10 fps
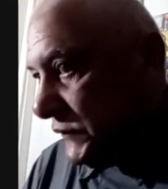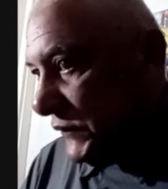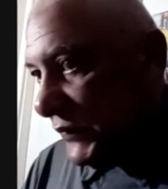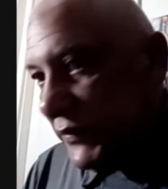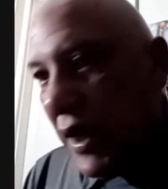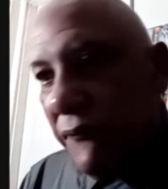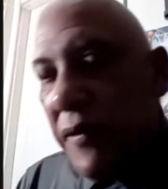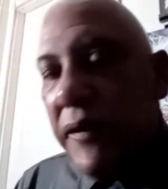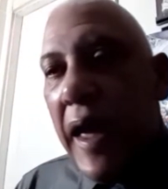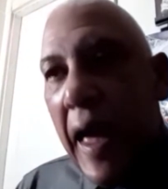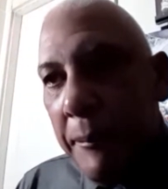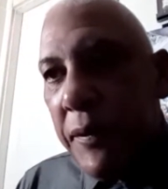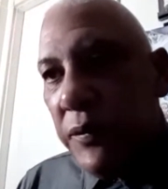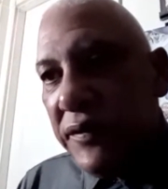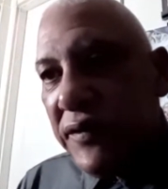not very
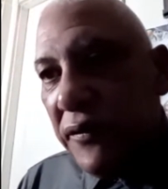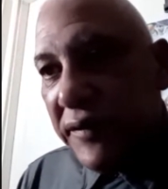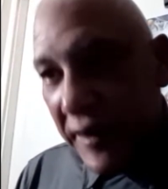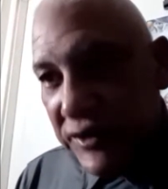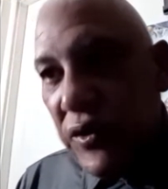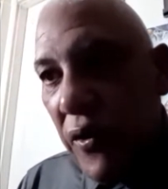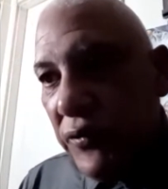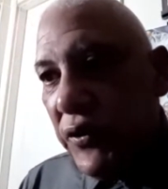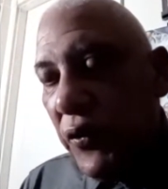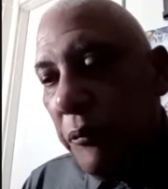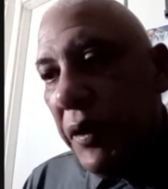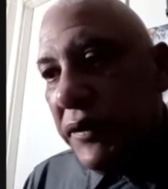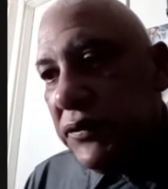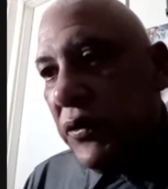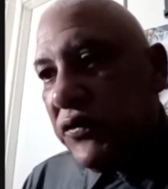happy with the Celtics, as you all know,
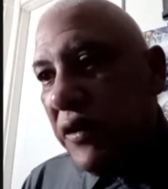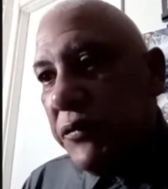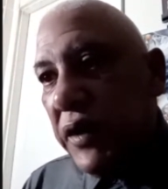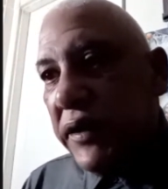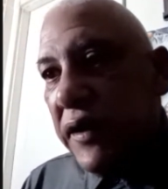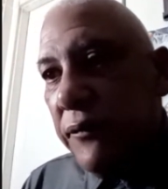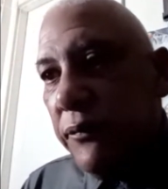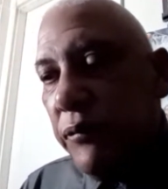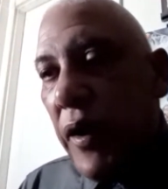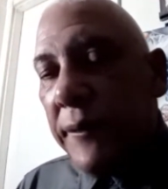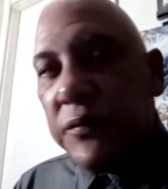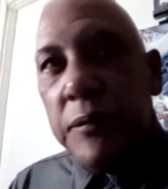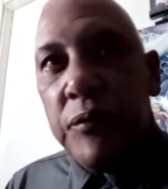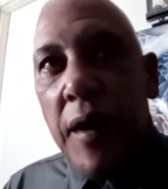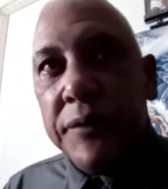but you know, something you got to give props
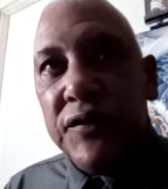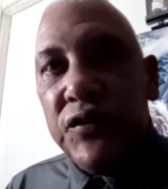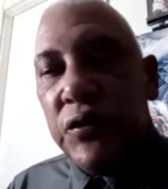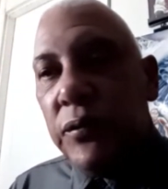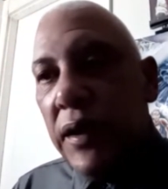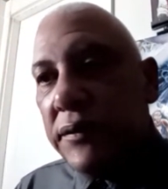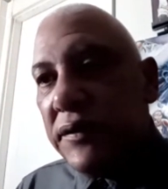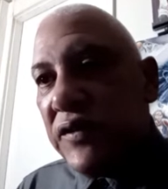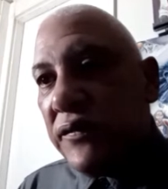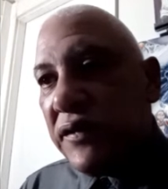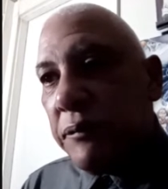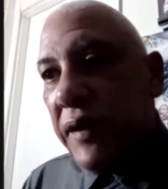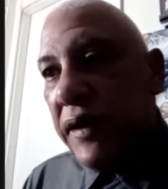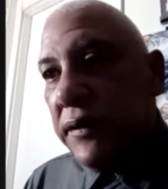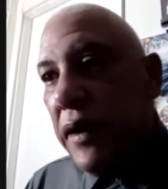when props are due, and the Celtics are
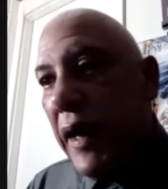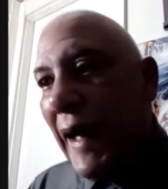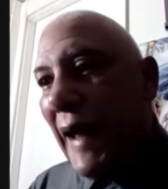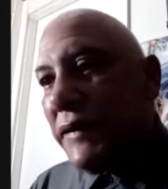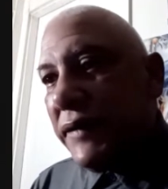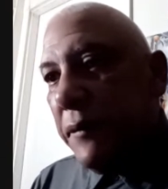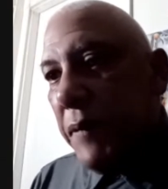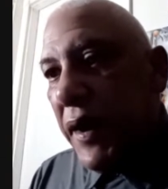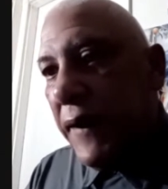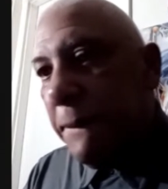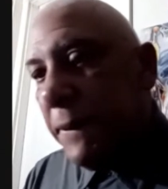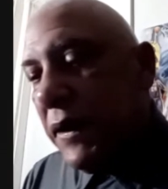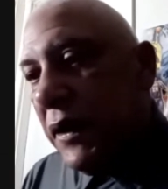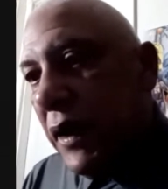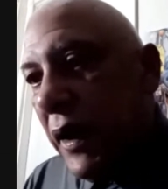playing out of their mind.
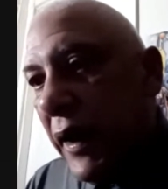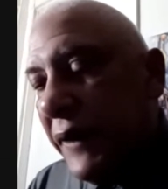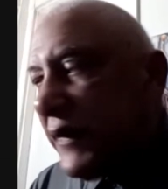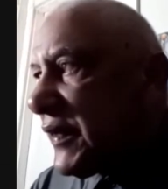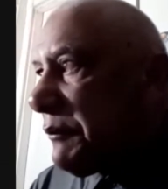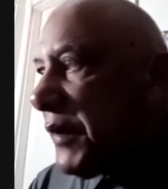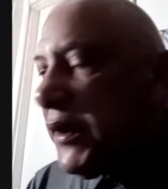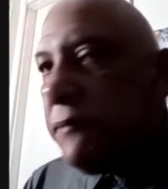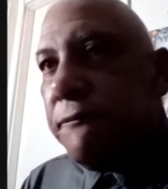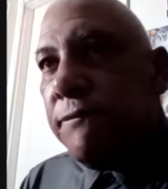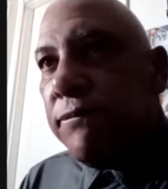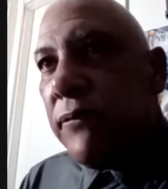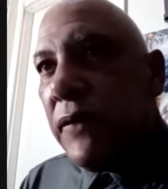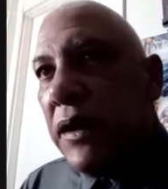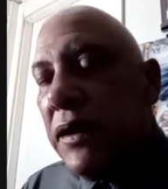I think they beat
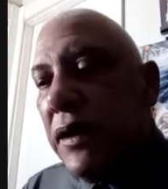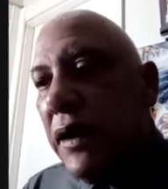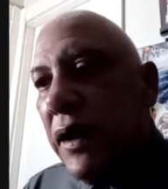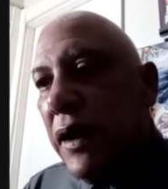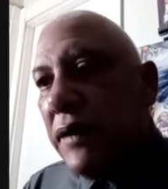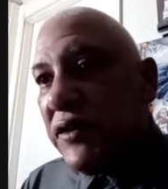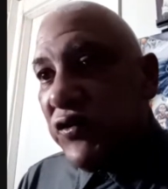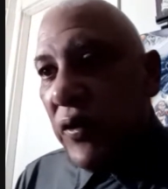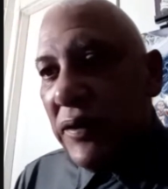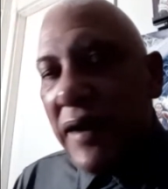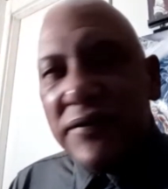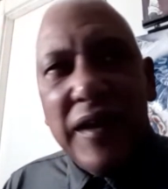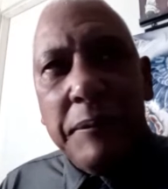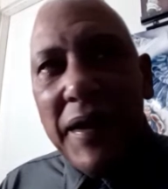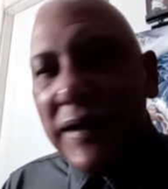Detroit last
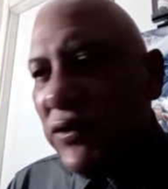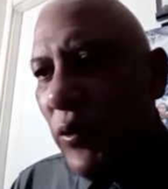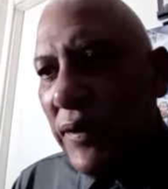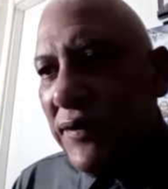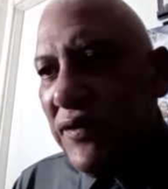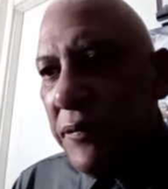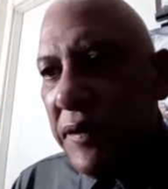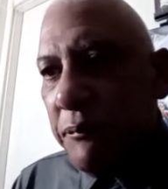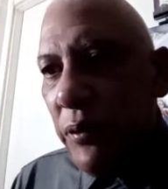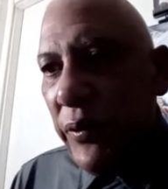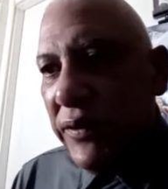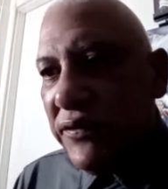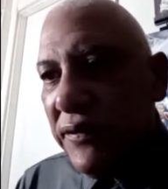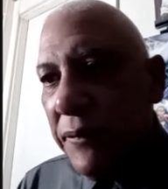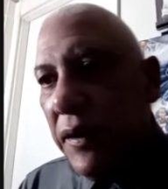night by like 20-something
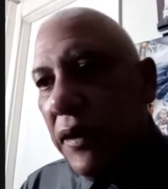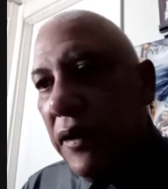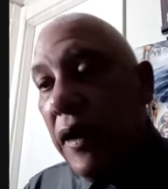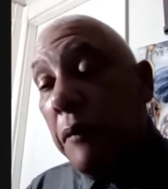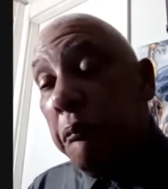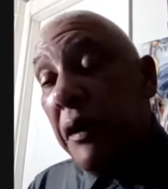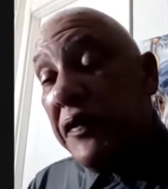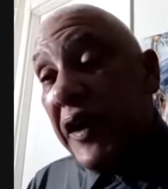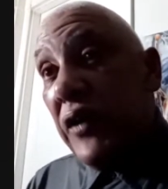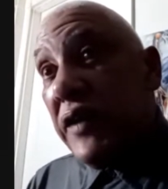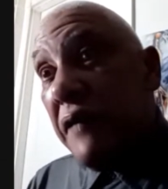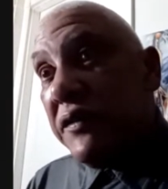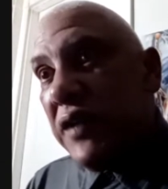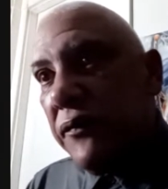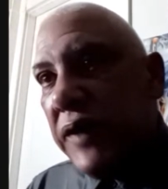points, but they're going to have
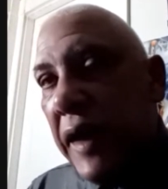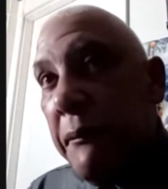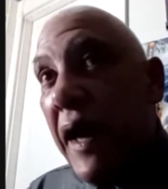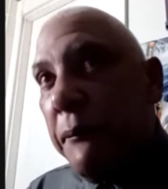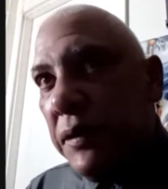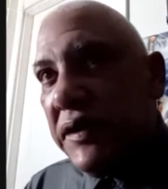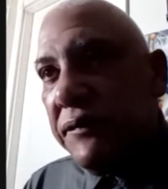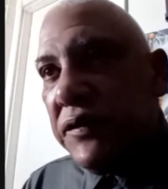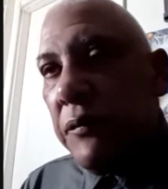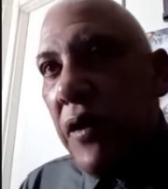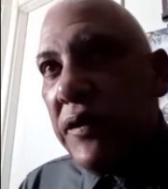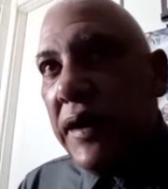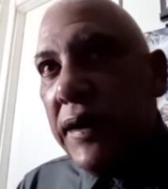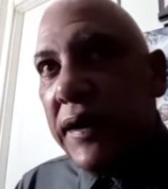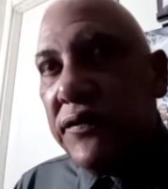a tough game, I believe, tomorrow
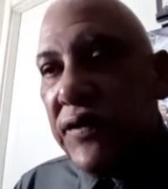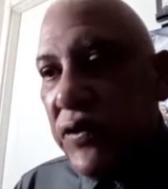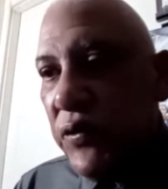night against the